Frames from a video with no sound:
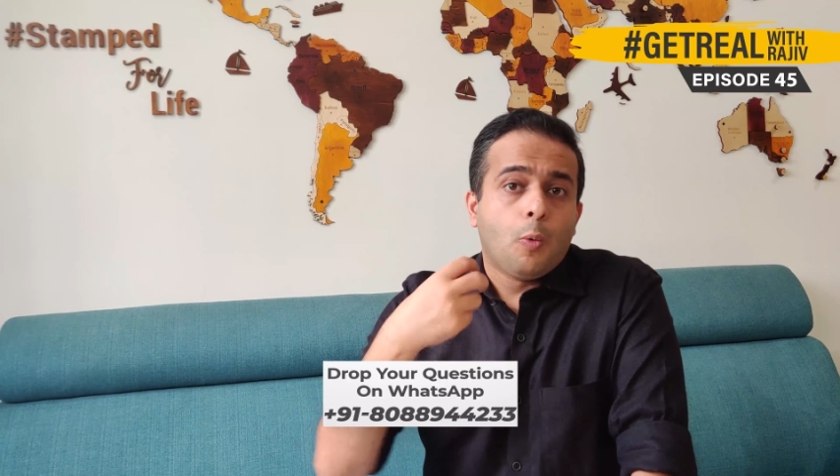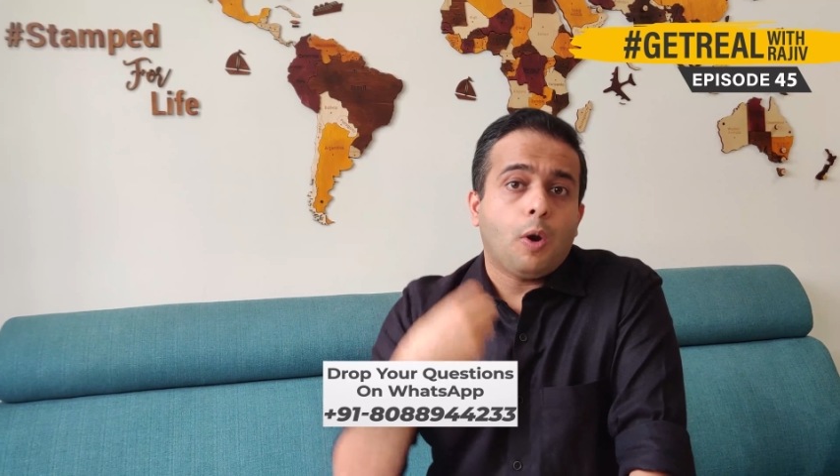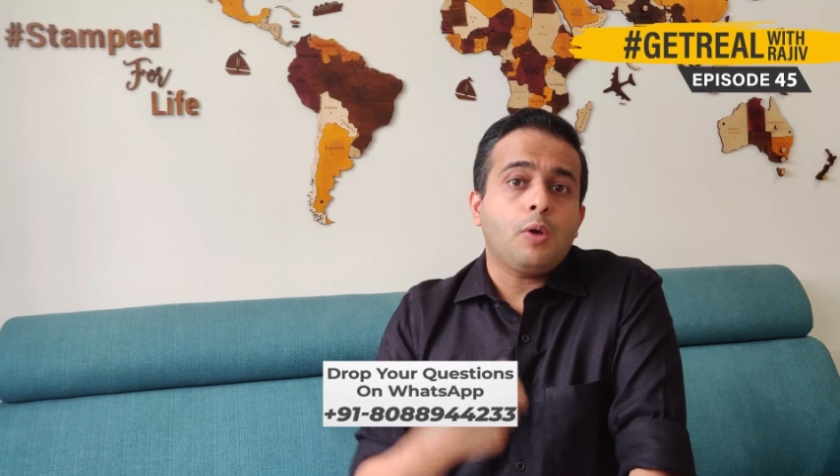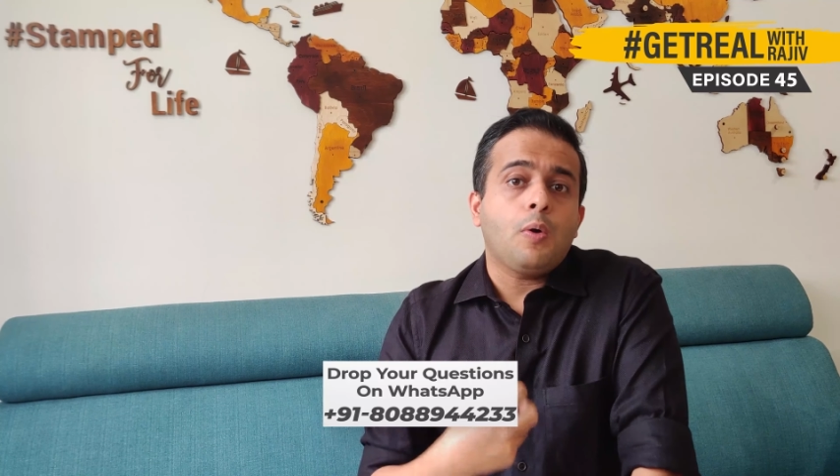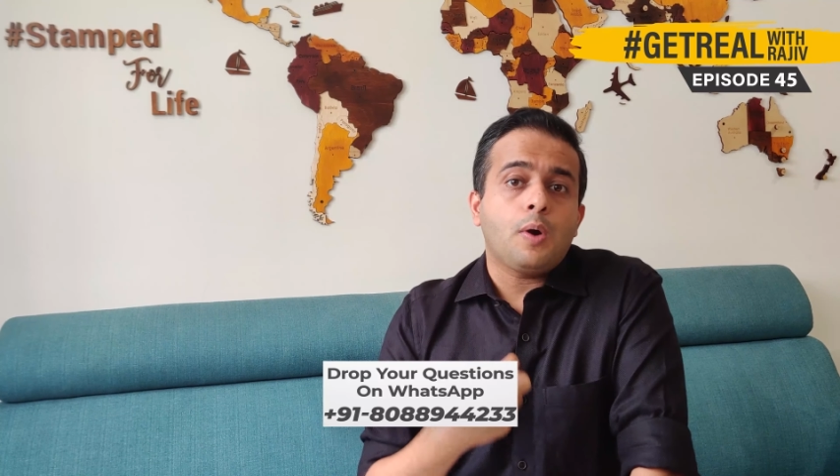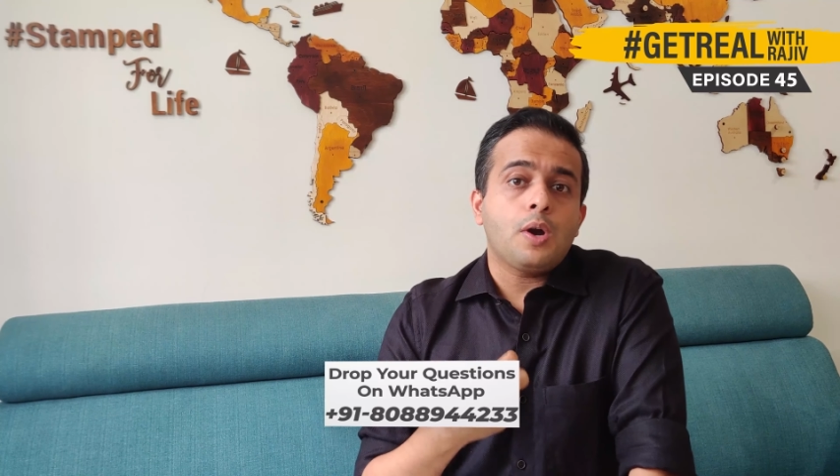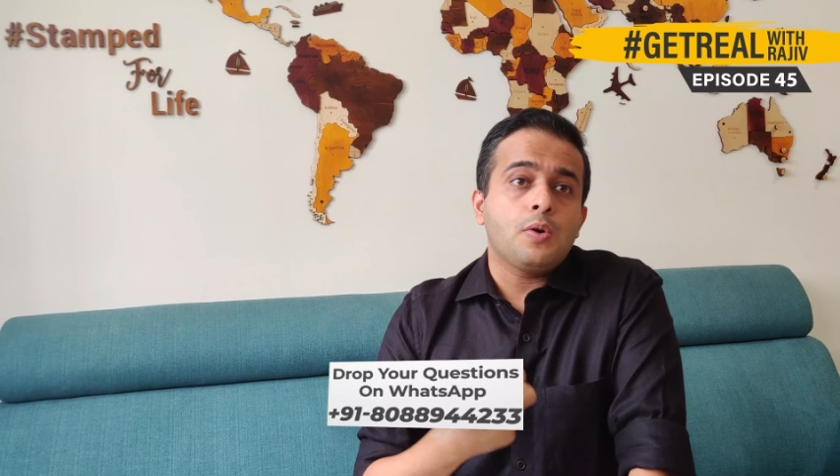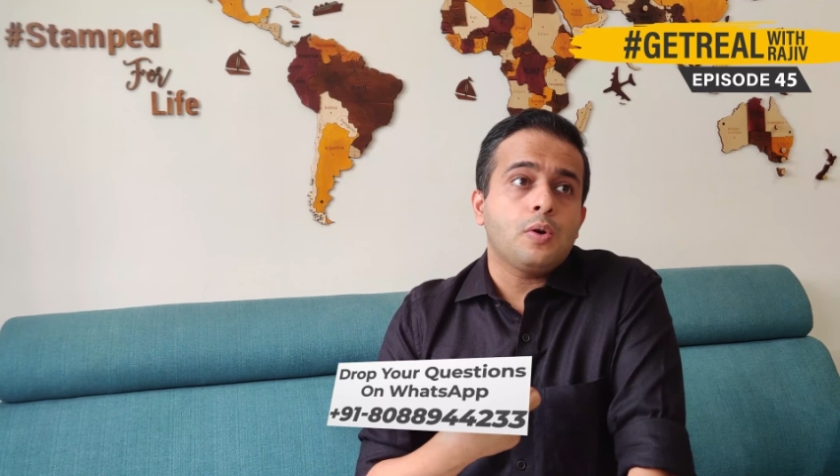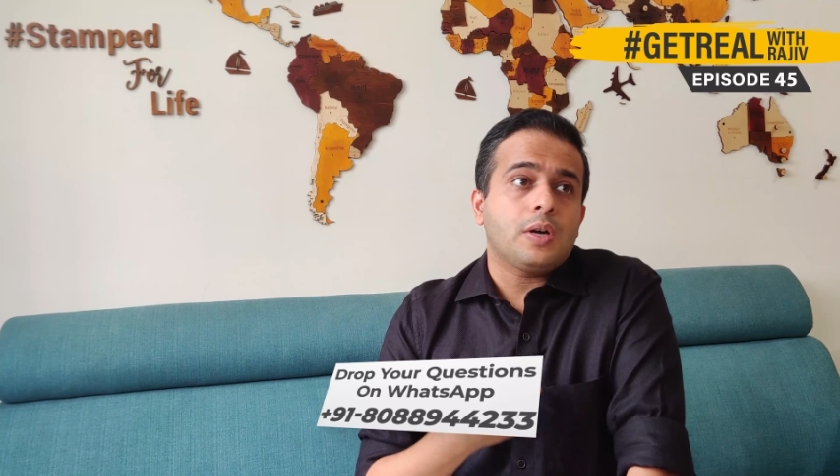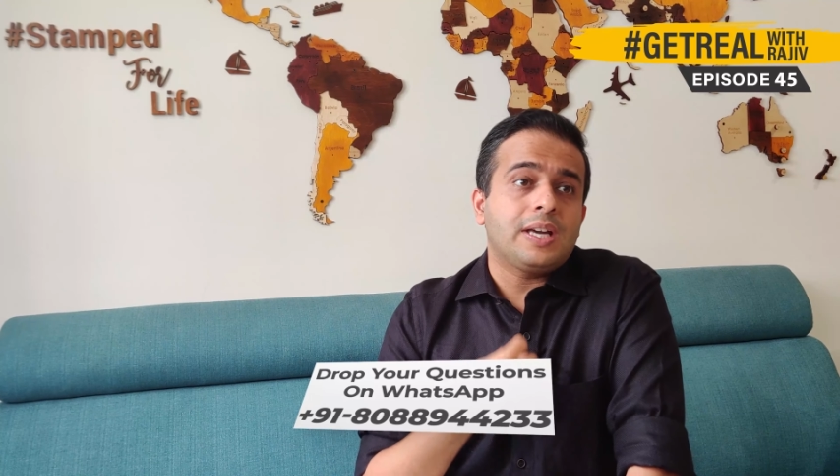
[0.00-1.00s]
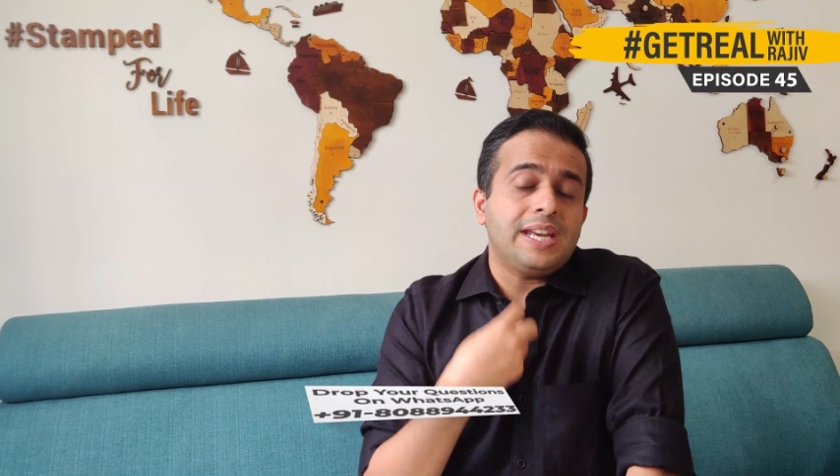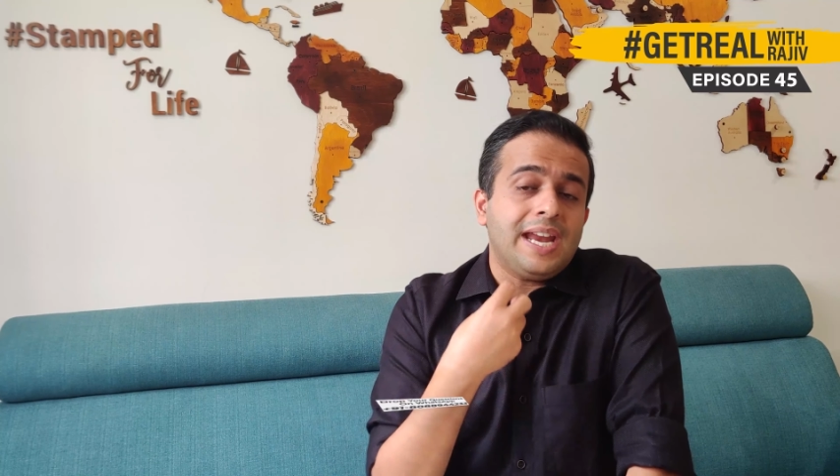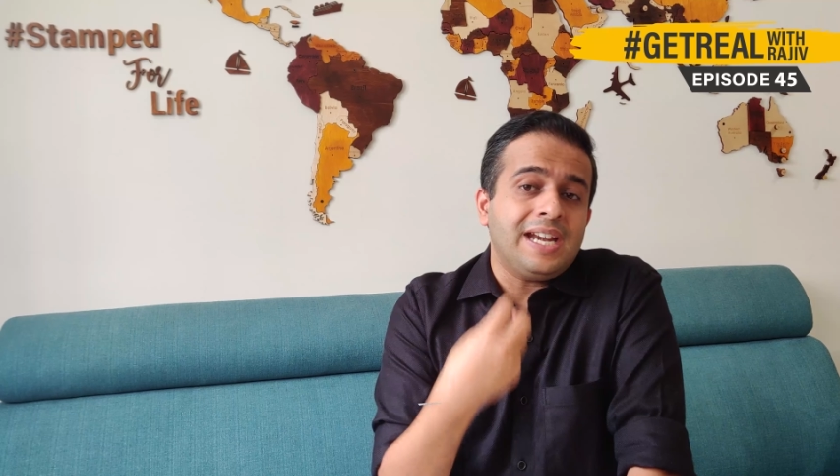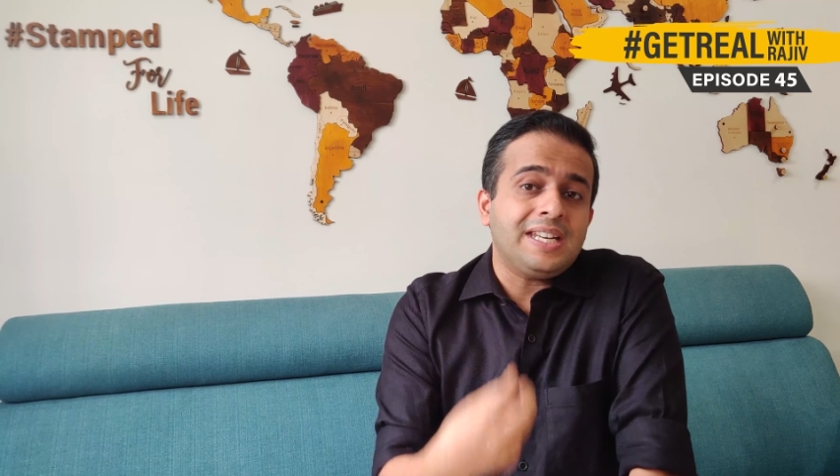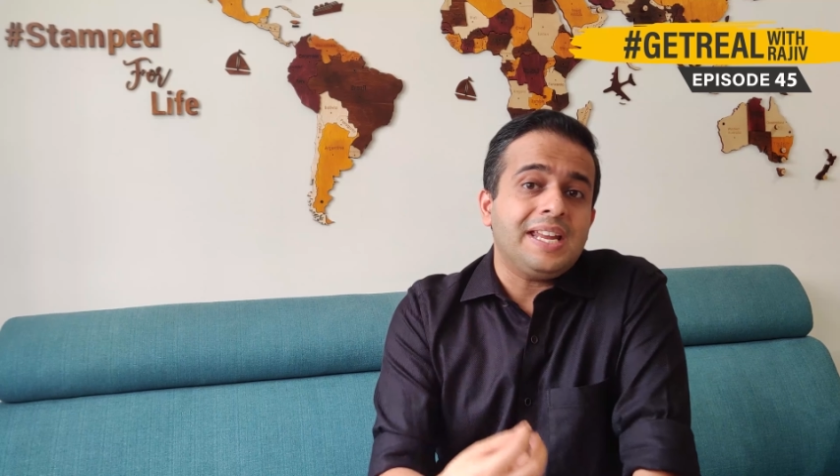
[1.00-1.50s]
what do I want to create